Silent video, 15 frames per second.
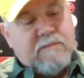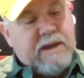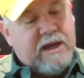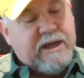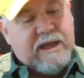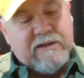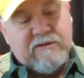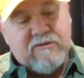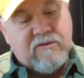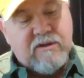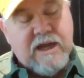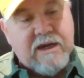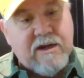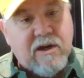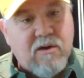I'm not going to get too
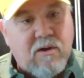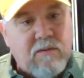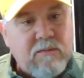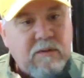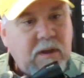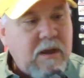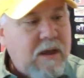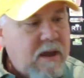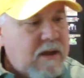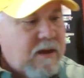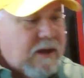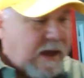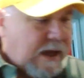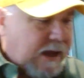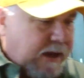technical.
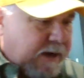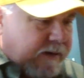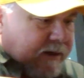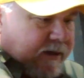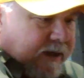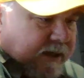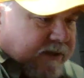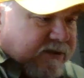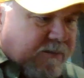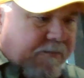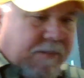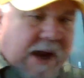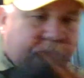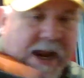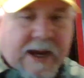I did get
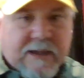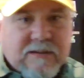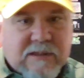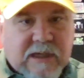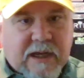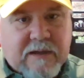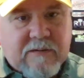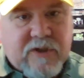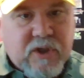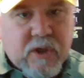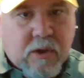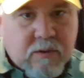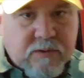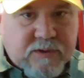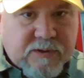some mags. I
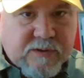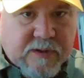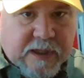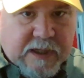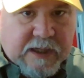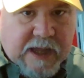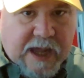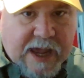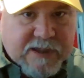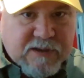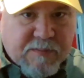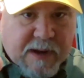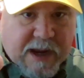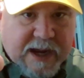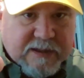chose the
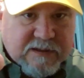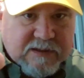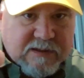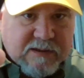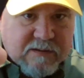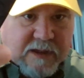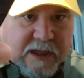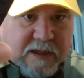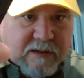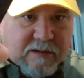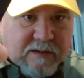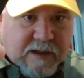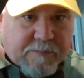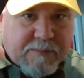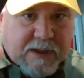hex mags that
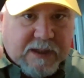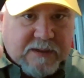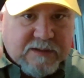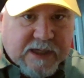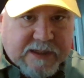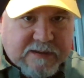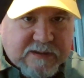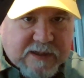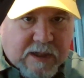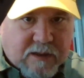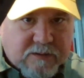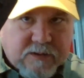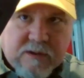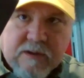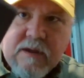PSA
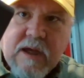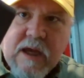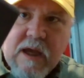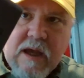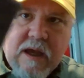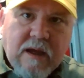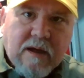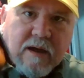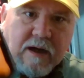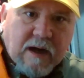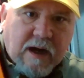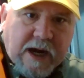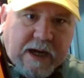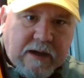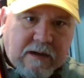sells. All
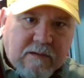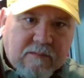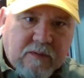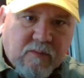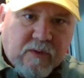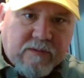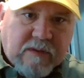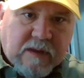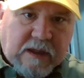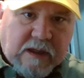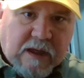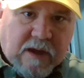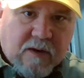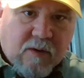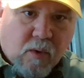right, with
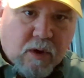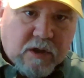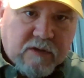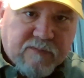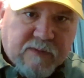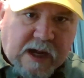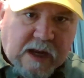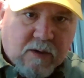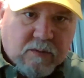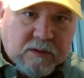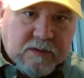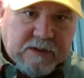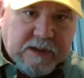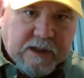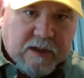the orange
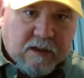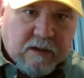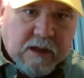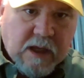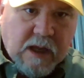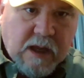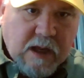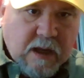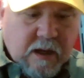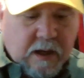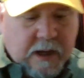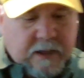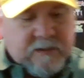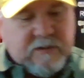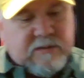followers here.
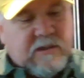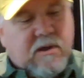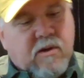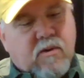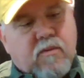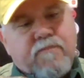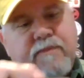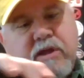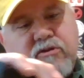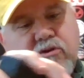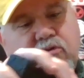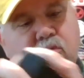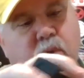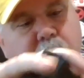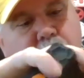And so these are
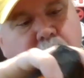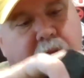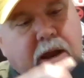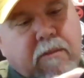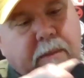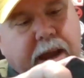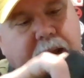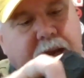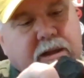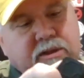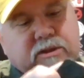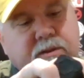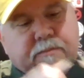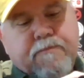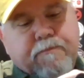20-round
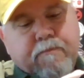mags.